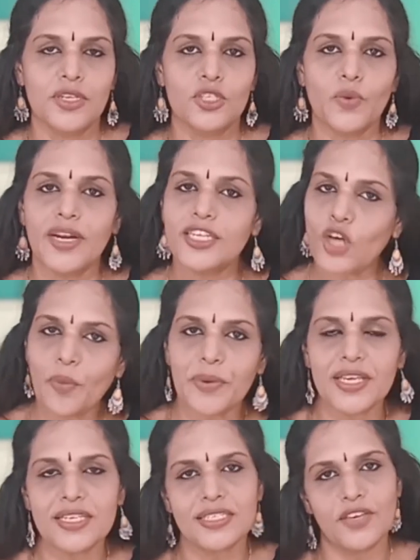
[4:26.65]
So when a
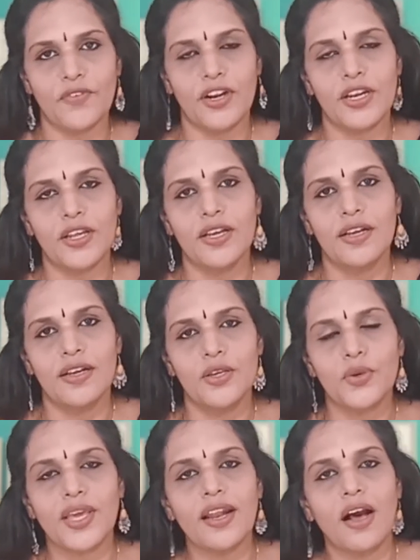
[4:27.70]
topic is given, you can